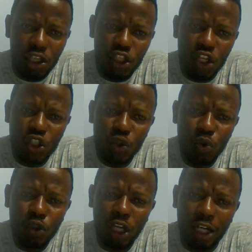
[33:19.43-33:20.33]
You
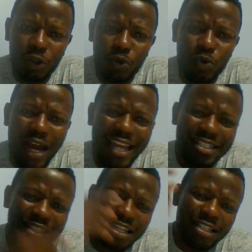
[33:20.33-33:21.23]
do not
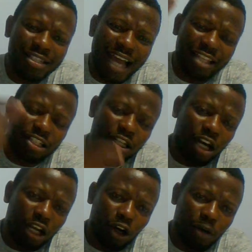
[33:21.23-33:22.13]
write in that
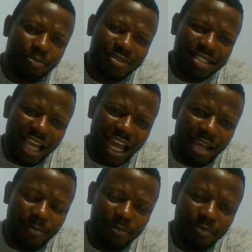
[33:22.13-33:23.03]
column
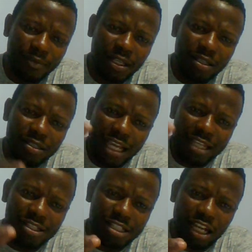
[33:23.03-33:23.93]
time,
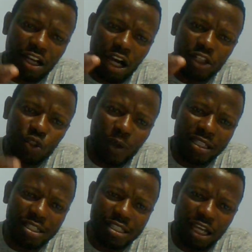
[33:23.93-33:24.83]
10 second,
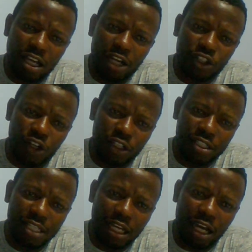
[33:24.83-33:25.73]
20 second, 30
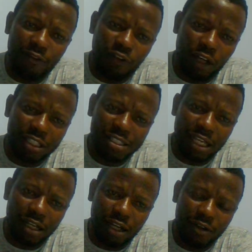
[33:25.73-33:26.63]
second, 40
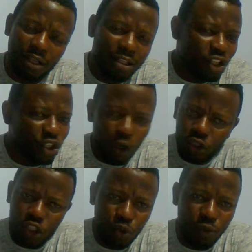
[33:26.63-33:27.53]
second. You
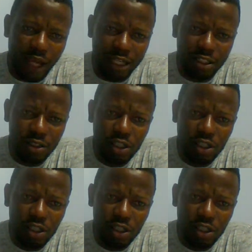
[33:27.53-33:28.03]
don't do that.